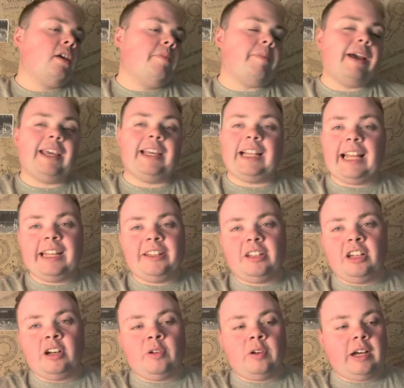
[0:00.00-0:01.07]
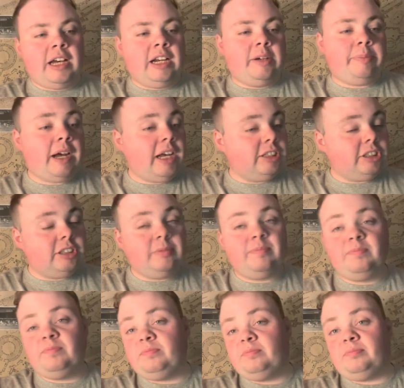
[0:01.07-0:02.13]
Mykolenko and
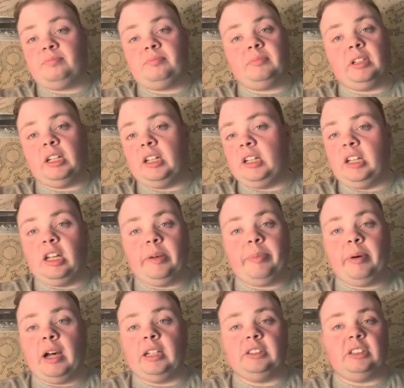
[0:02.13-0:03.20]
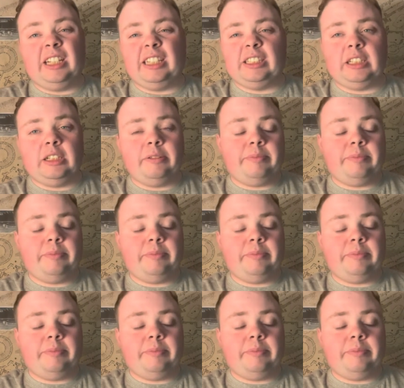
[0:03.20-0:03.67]
Patterson. Patterson has